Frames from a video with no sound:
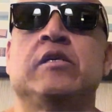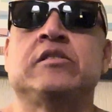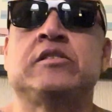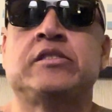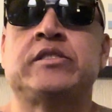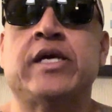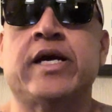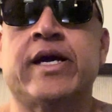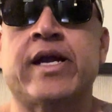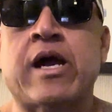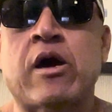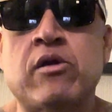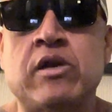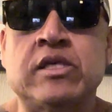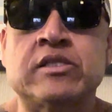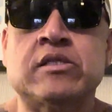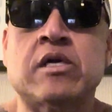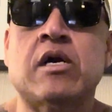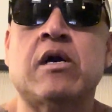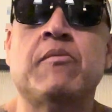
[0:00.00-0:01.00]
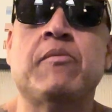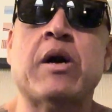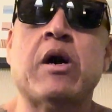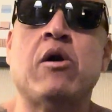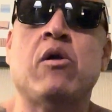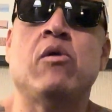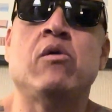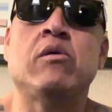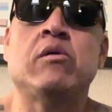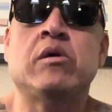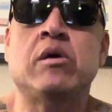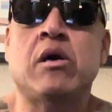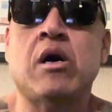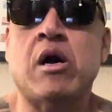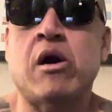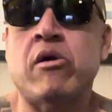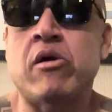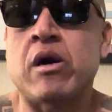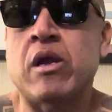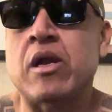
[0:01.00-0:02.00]
Check it out. Let's talk about
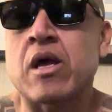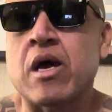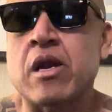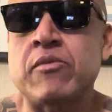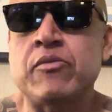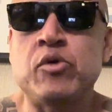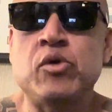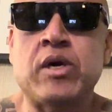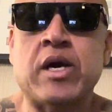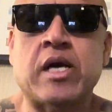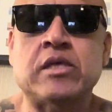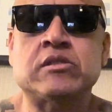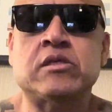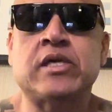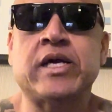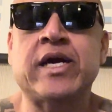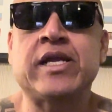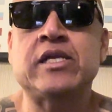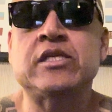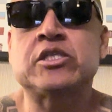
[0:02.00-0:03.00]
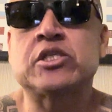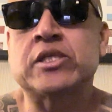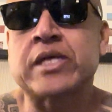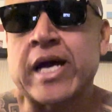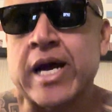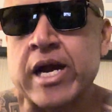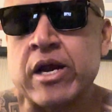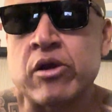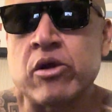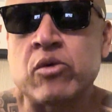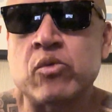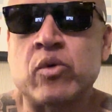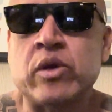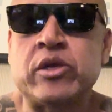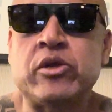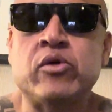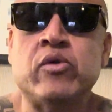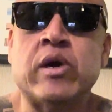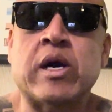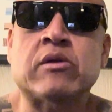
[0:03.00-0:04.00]
how a lot of you guys are getting tired when
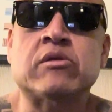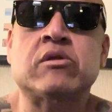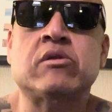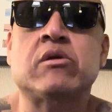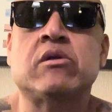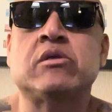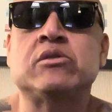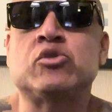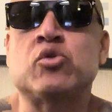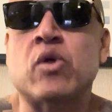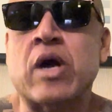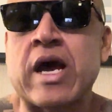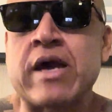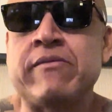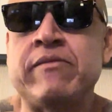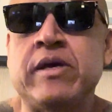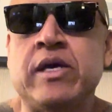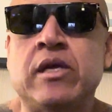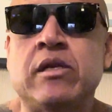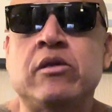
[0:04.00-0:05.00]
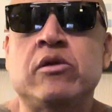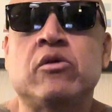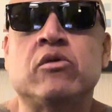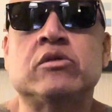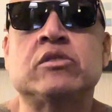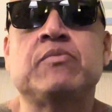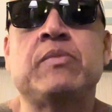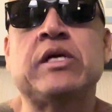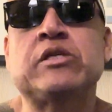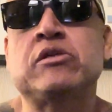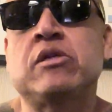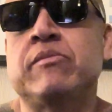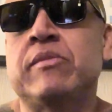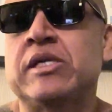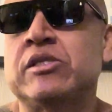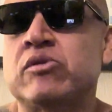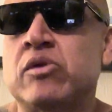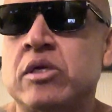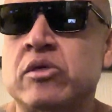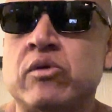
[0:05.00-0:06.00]
you out there driving, especially my
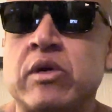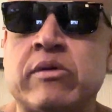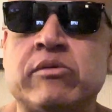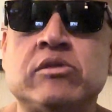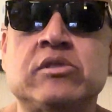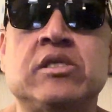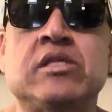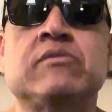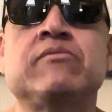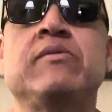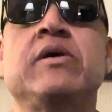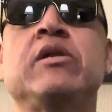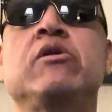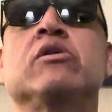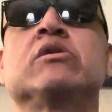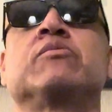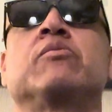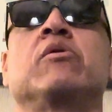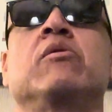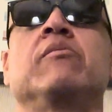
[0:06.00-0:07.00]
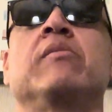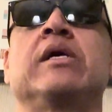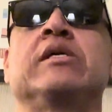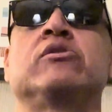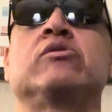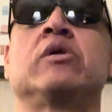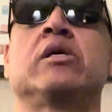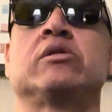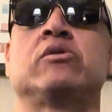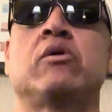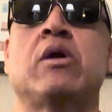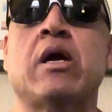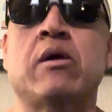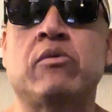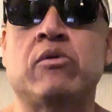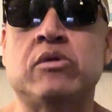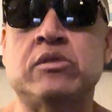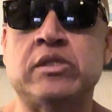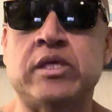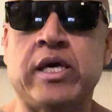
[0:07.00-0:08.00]
truck drivers. This video is for my truck
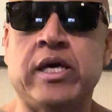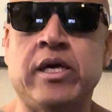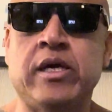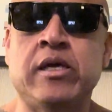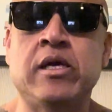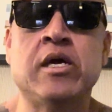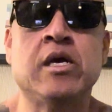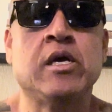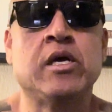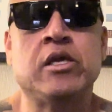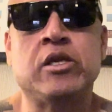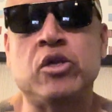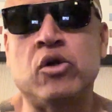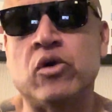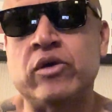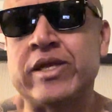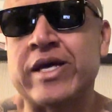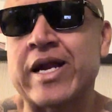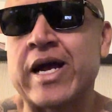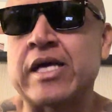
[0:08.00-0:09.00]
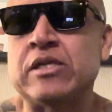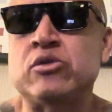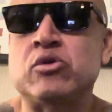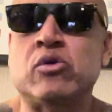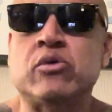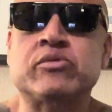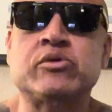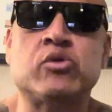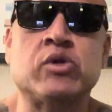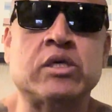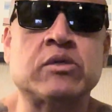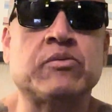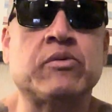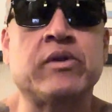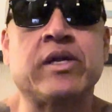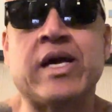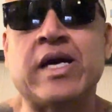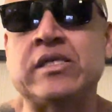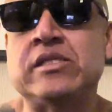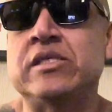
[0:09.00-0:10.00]
drivers. They know that I drove trucks for
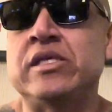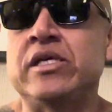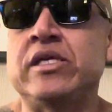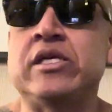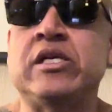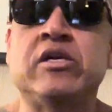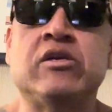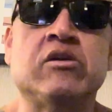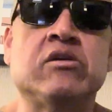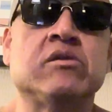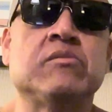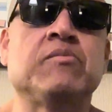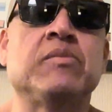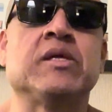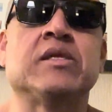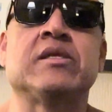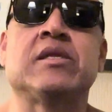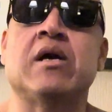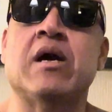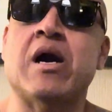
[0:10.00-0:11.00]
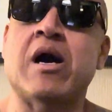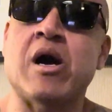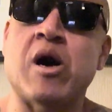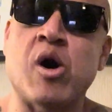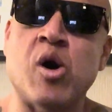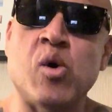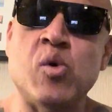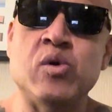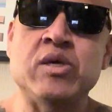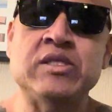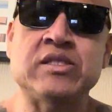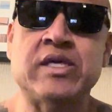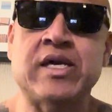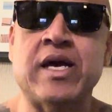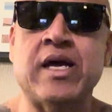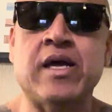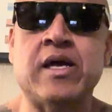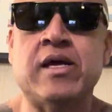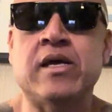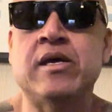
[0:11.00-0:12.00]
19 years, but I always
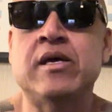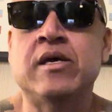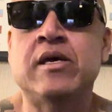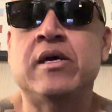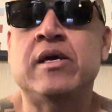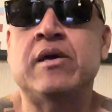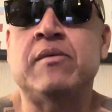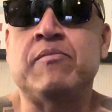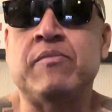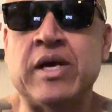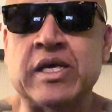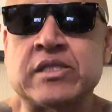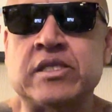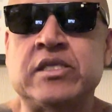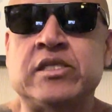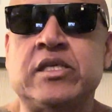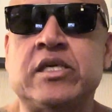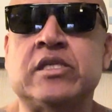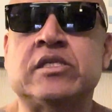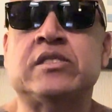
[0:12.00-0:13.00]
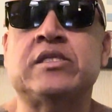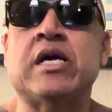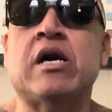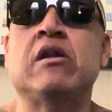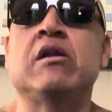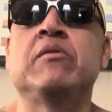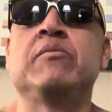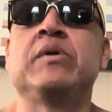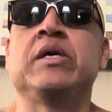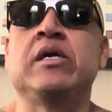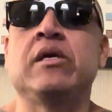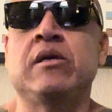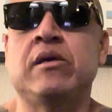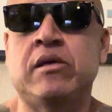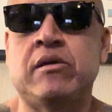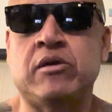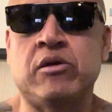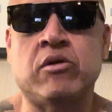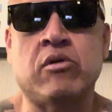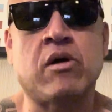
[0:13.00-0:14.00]
get messages telling me,
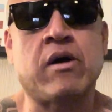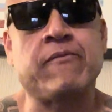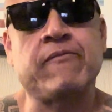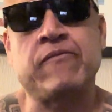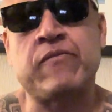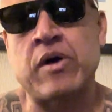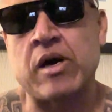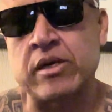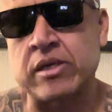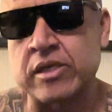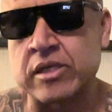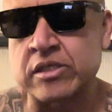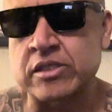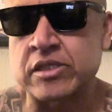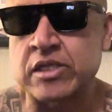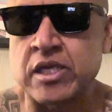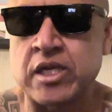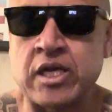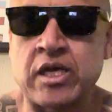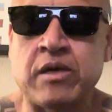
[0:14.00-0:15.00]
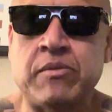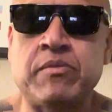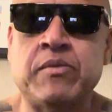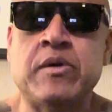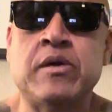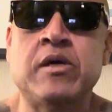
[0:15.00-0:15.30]
I'm falling asleep,